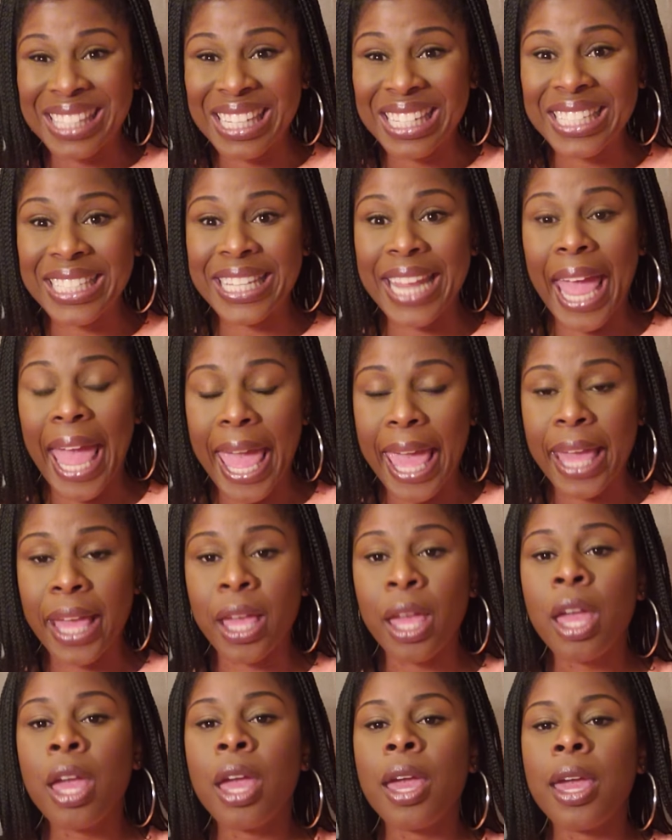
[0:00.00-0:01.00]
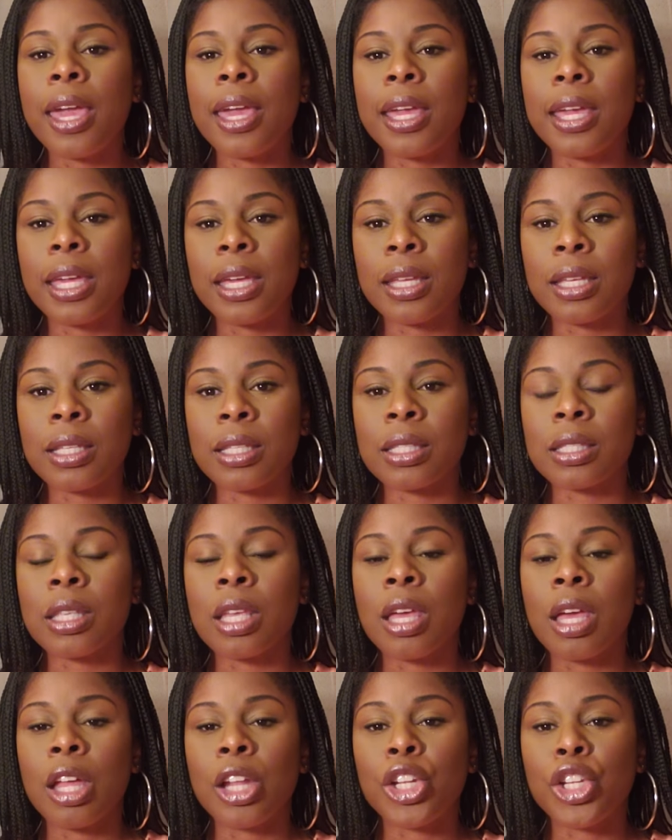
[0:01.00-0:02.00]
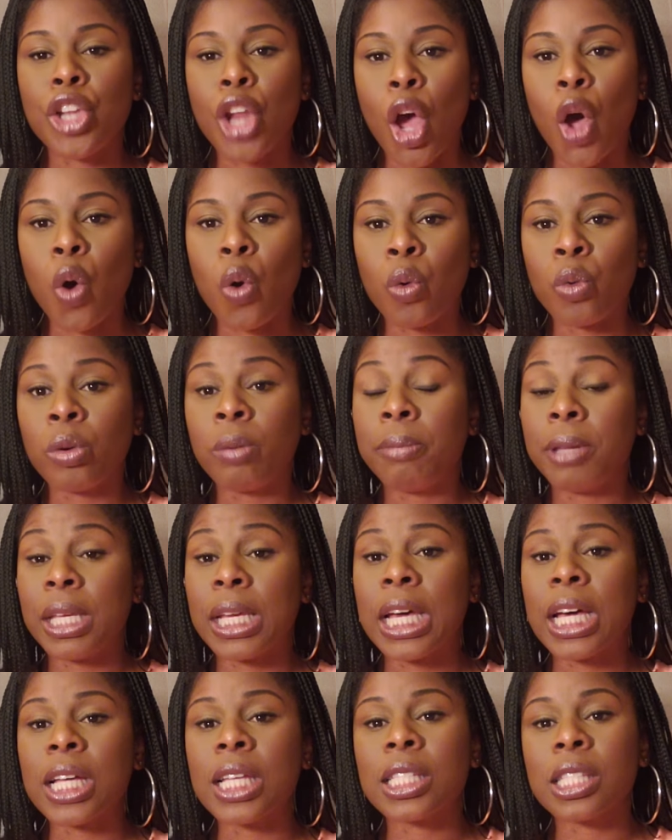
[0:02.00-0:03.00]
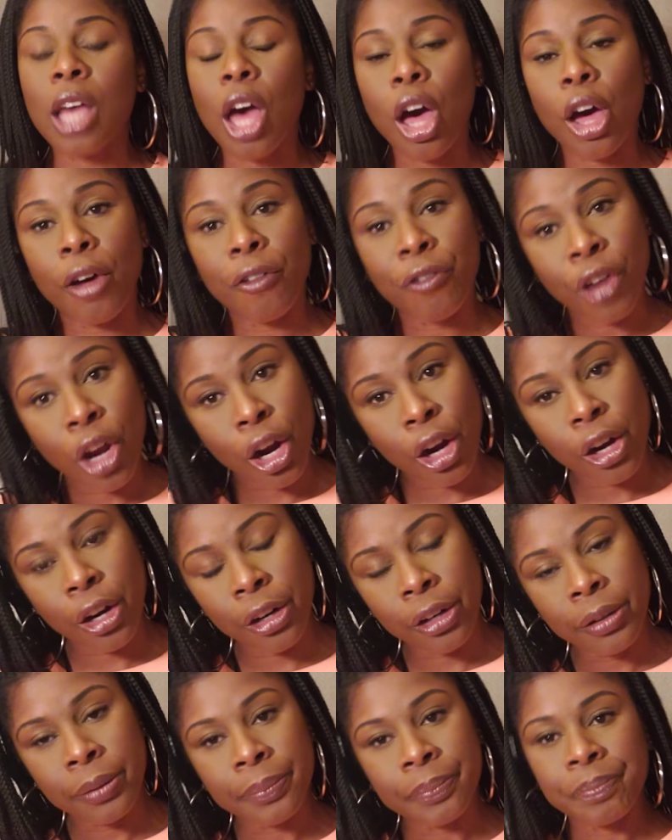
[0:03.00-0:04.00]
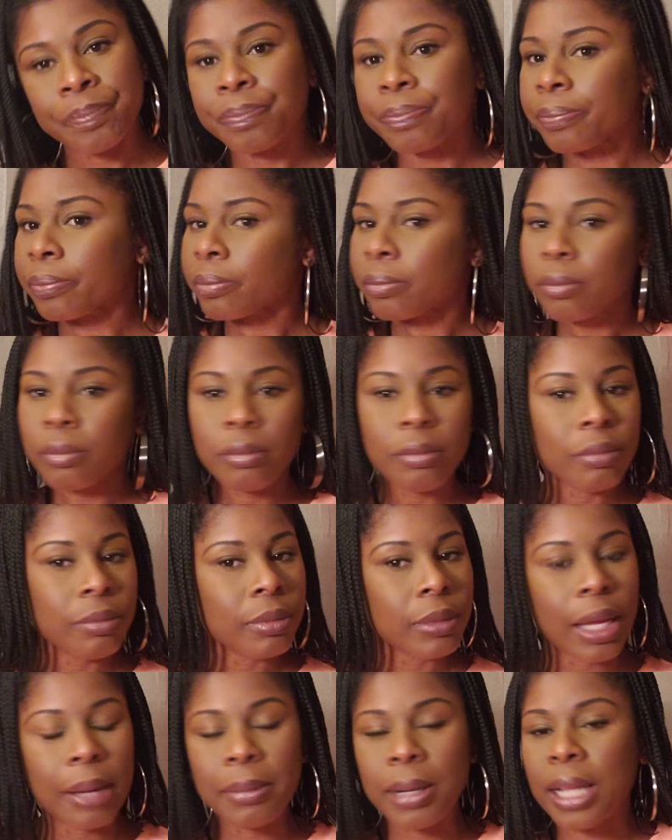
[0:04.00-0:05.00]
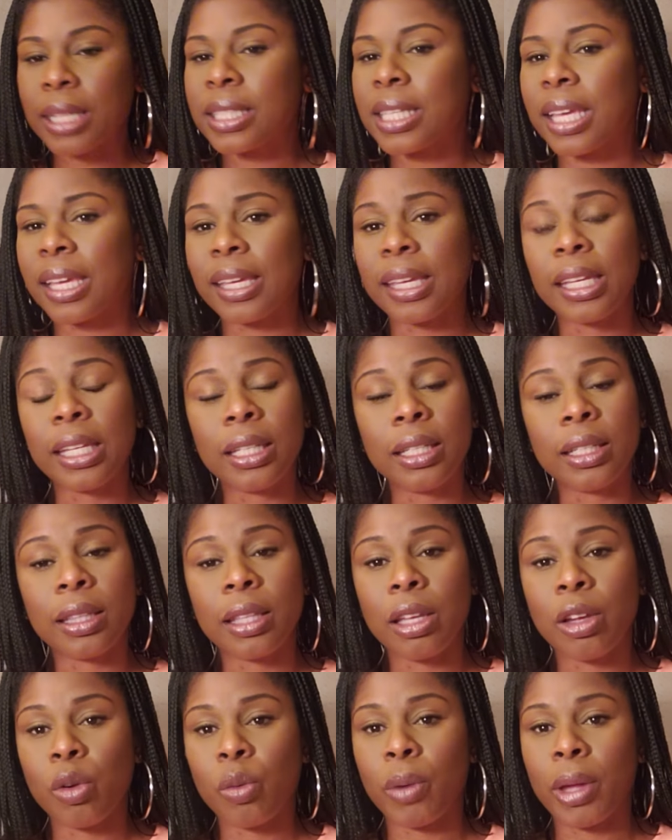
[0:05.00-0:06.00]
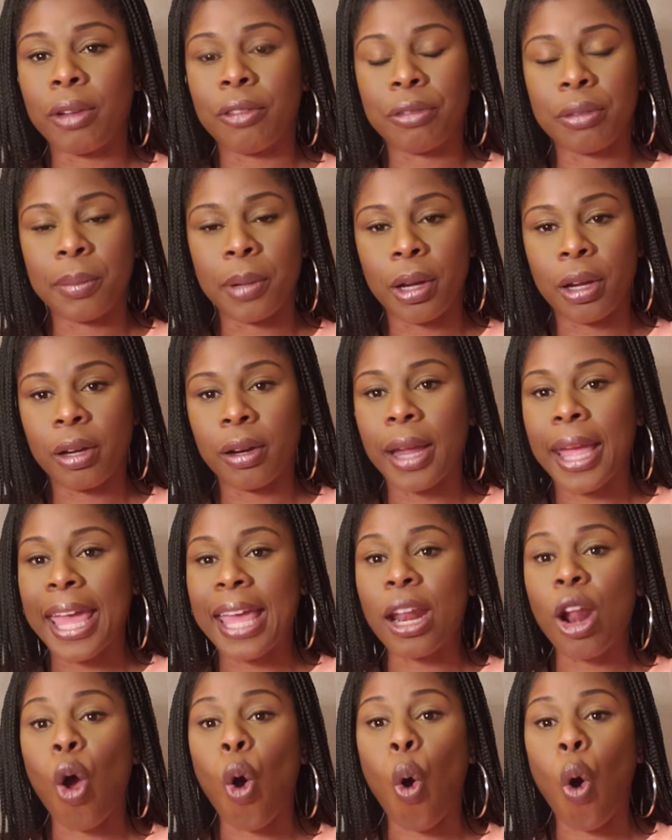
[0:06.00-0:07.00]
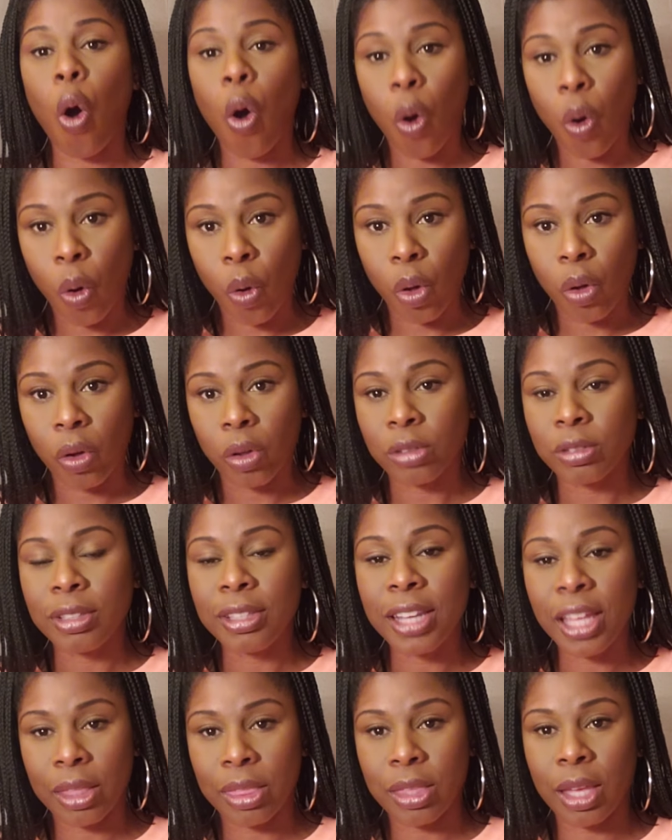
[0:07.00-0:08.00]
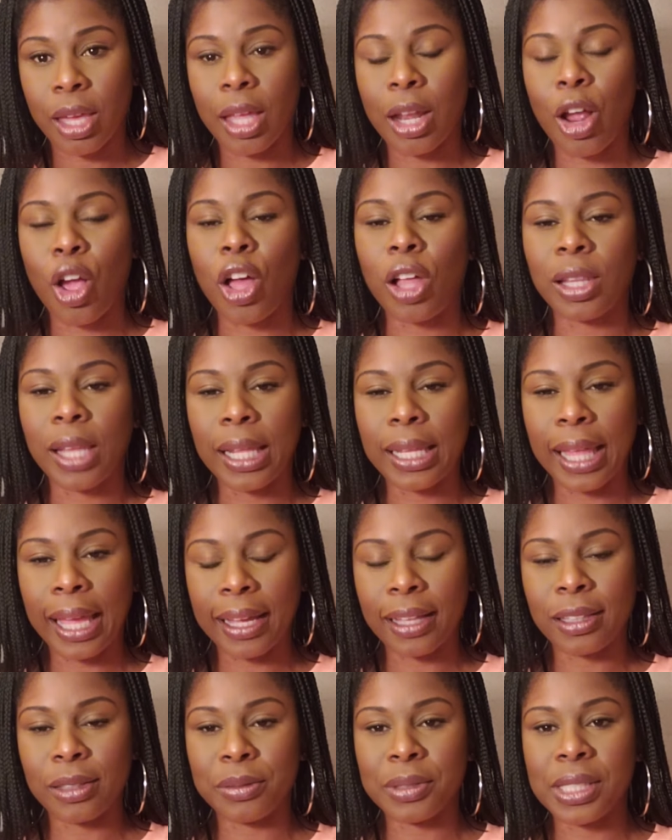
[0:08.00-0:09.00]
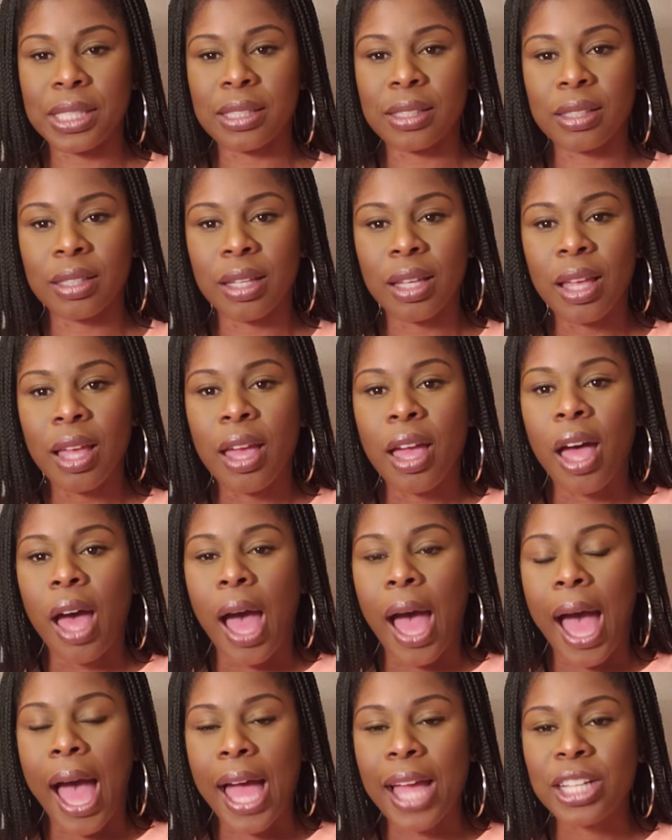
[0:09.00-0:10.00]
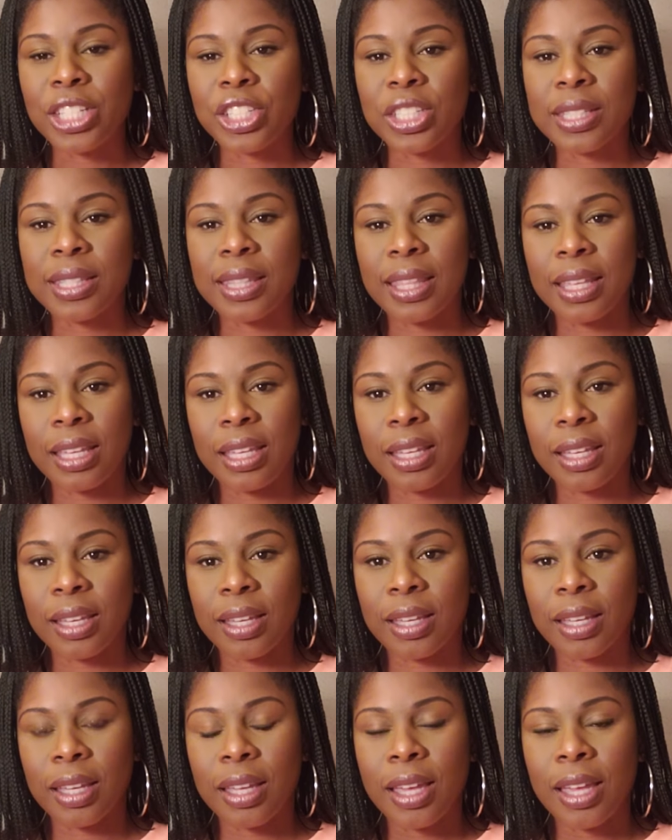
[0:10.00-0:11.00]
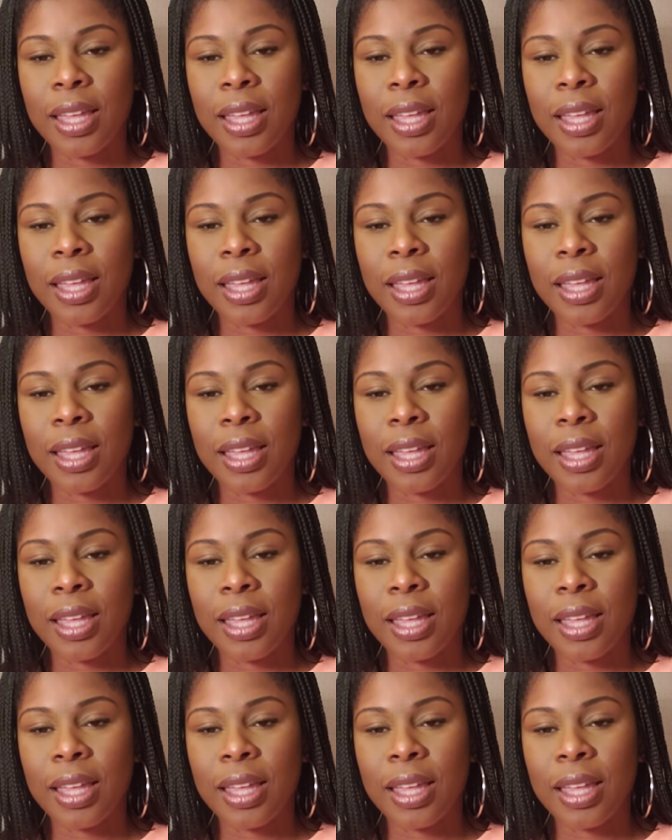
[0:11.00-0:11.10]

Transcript: today is known because of her. I'm not taking anything away from her at all. Nothing at all. I like Clarissa. I just think